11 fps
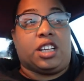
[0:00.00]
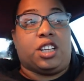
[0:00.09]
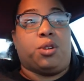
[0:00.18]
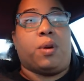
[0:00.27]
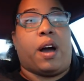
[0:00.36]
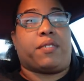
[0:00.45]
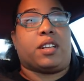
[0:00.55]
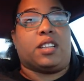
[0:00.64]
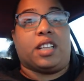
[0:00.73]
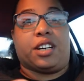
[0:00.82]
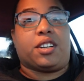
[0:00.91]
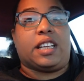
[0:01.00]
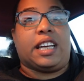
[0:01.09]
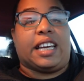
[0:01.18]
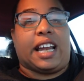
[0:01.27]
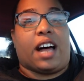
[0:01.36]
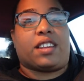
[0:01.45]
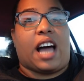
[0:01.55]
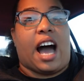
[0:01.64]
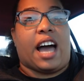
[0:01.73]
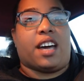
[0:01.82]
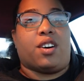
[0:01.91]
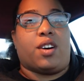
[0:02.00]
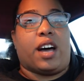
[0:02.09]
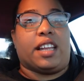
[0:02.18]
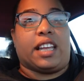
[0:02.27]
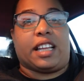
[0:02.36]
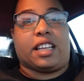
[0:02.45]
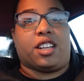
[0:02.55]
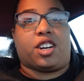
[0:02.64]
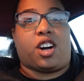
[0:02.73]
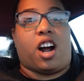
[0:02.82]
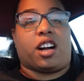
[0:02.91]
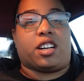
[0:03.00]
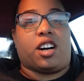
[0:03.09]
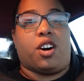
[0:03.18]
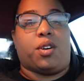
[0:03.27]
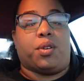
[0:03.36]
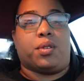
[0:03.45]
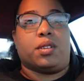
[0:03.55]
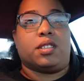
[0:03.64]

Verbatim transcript: you have to literally get out the aisle and let the other cart go